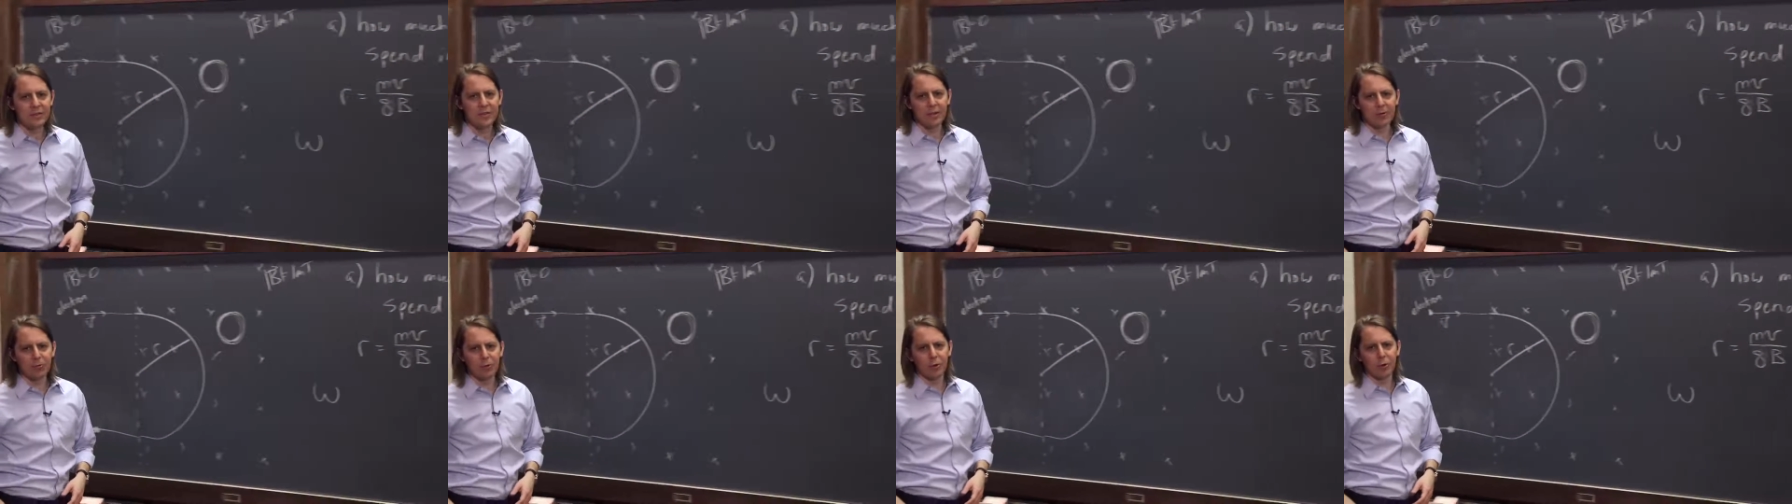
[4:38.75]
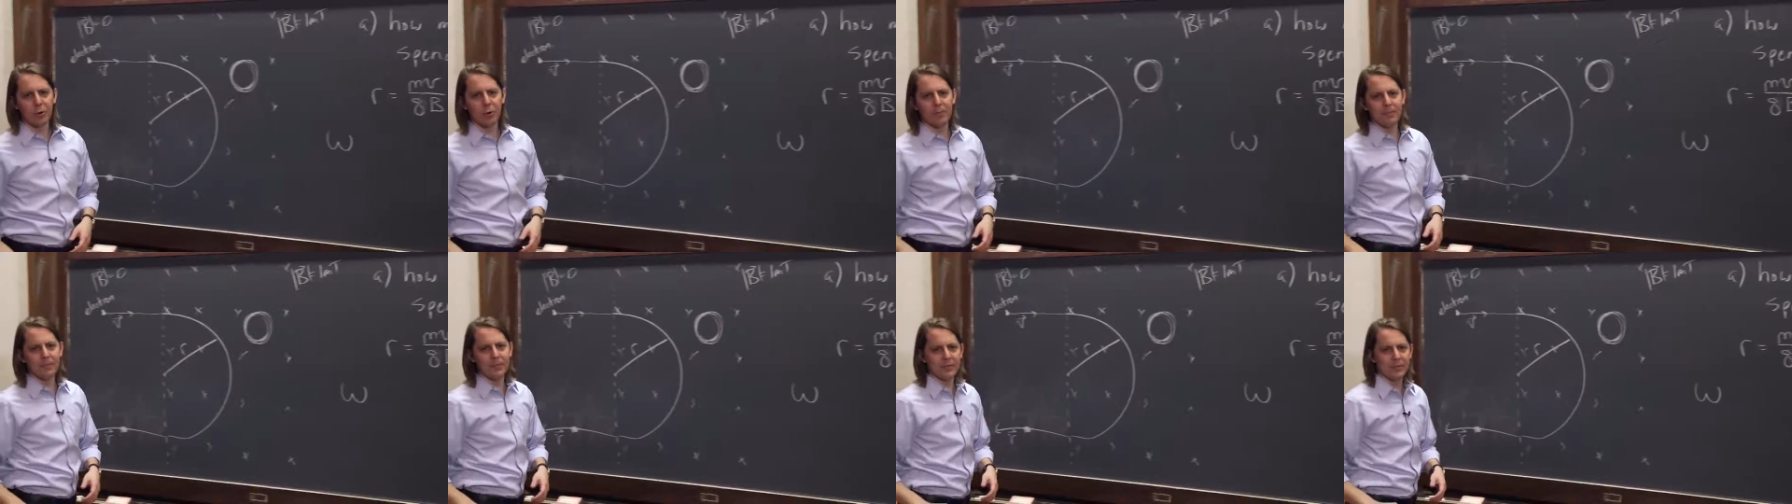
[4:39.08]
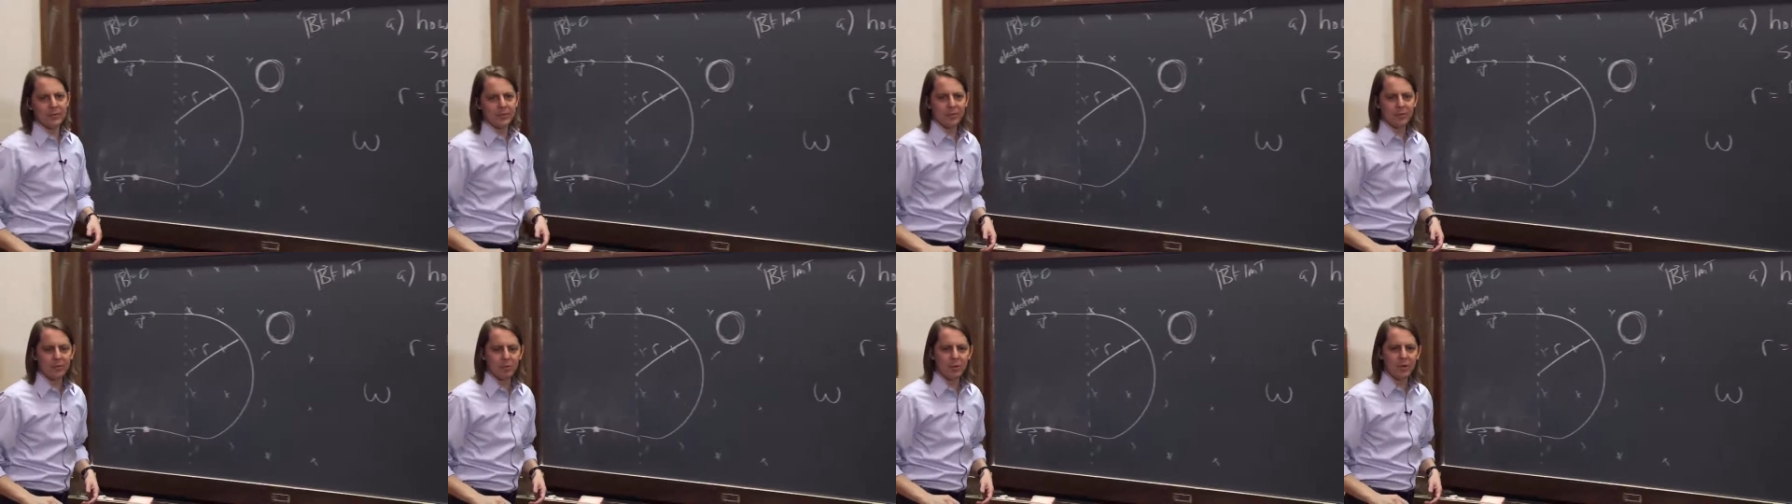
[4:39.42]
the grown-up
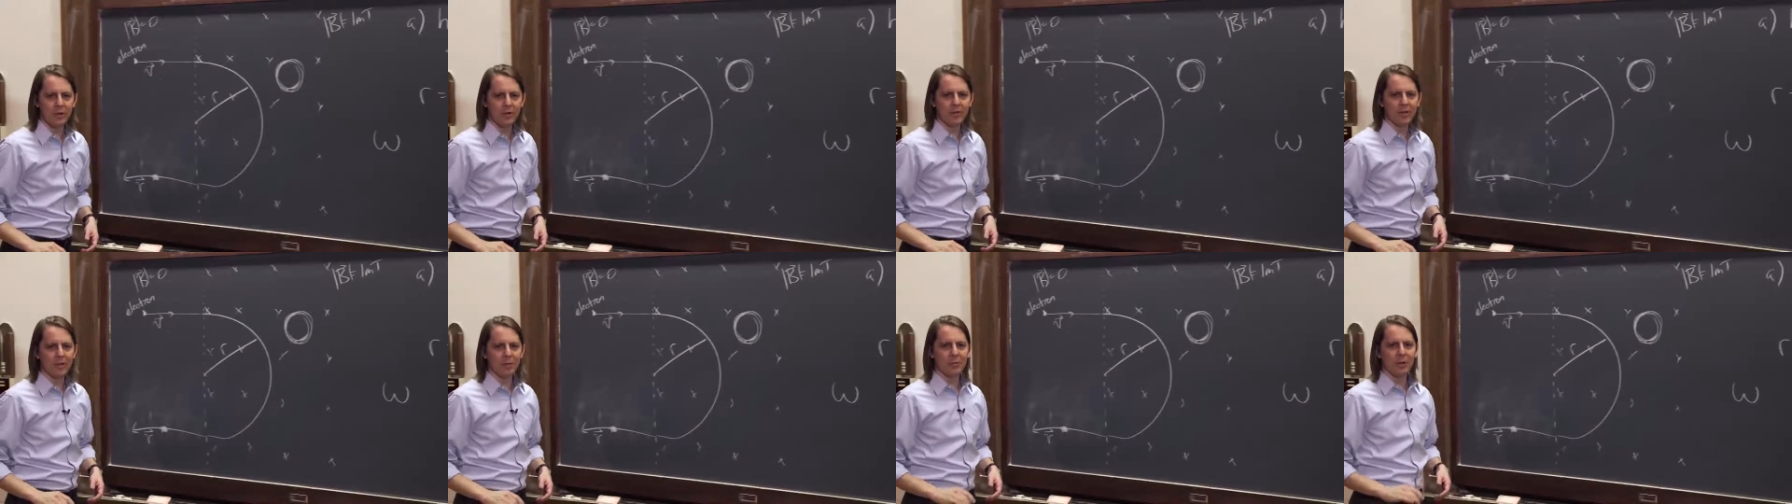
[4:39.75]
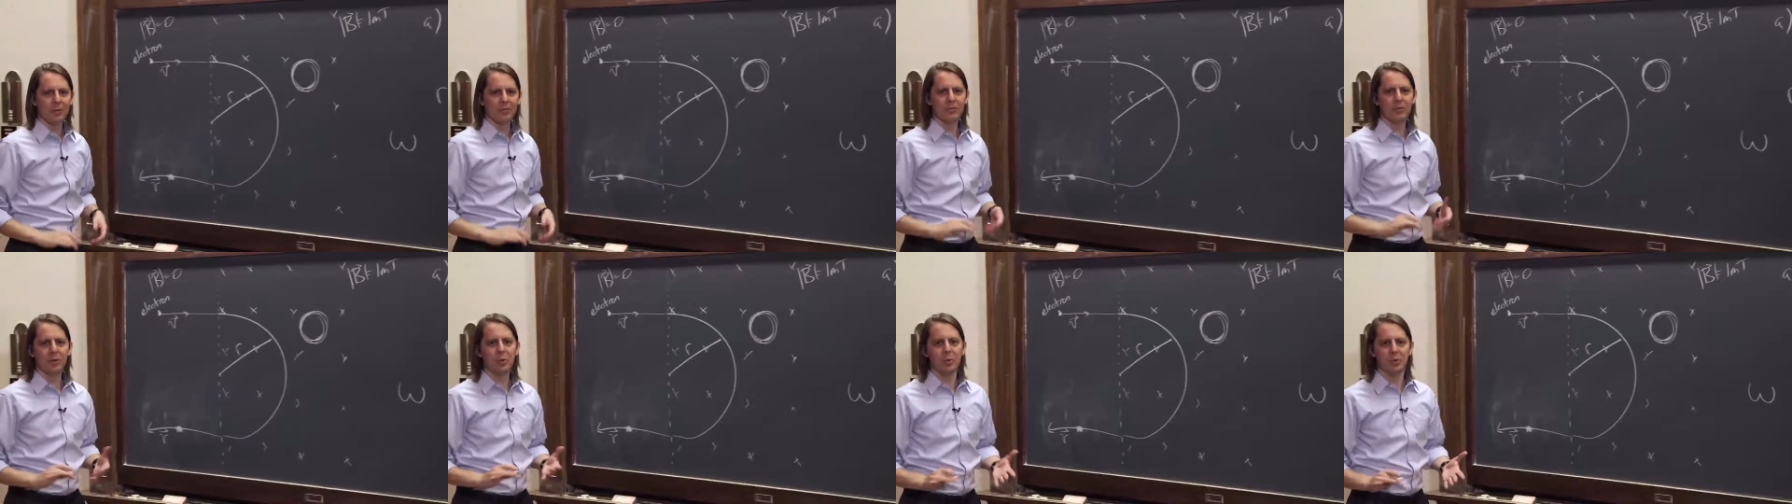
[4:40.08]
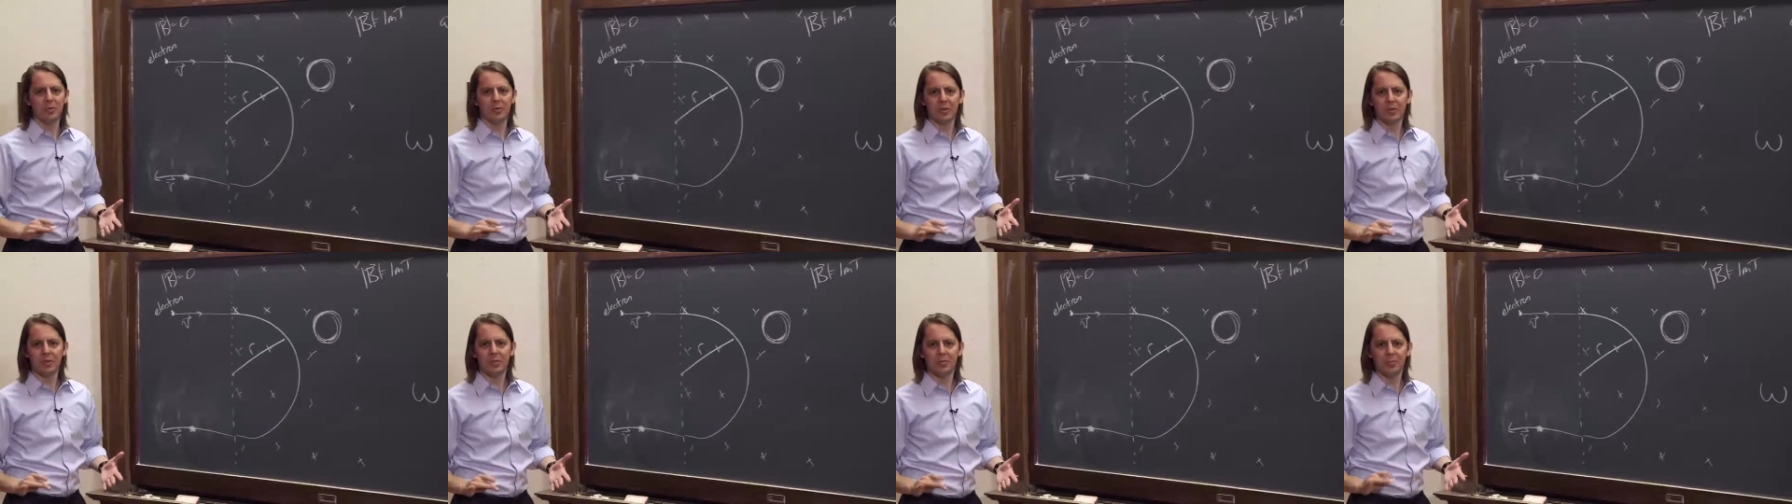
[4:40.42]
physicist way to think about
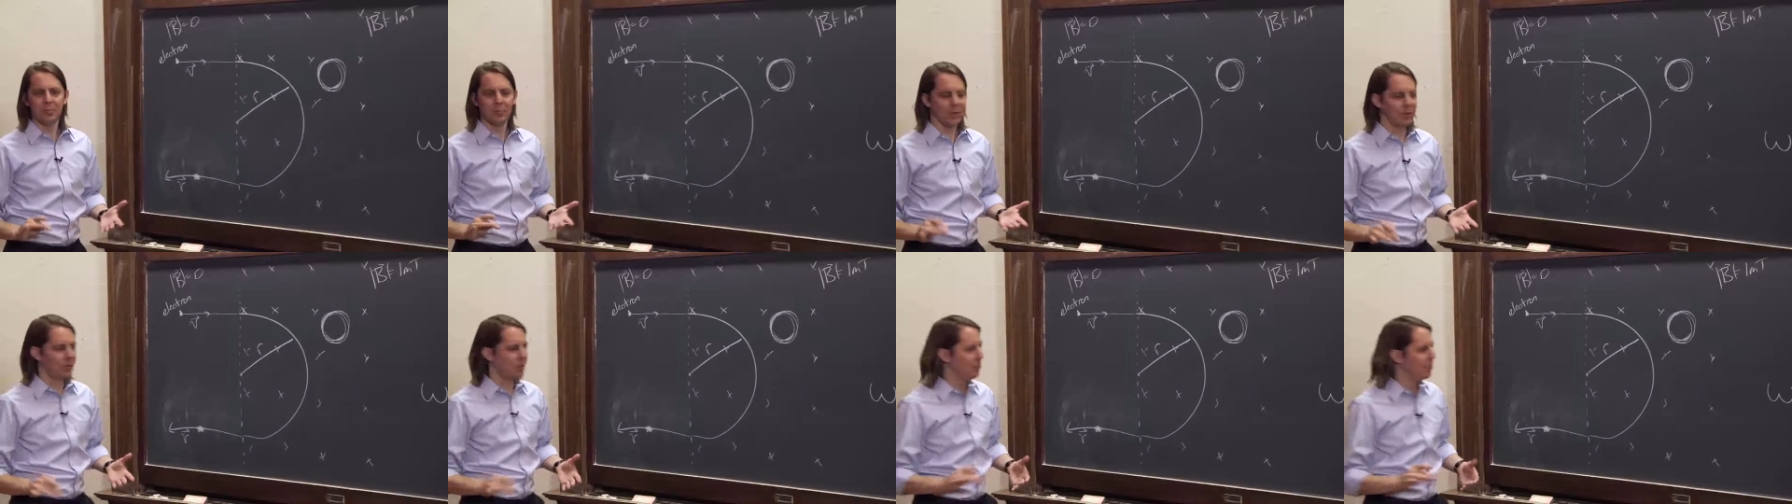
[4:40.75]
frequency, right?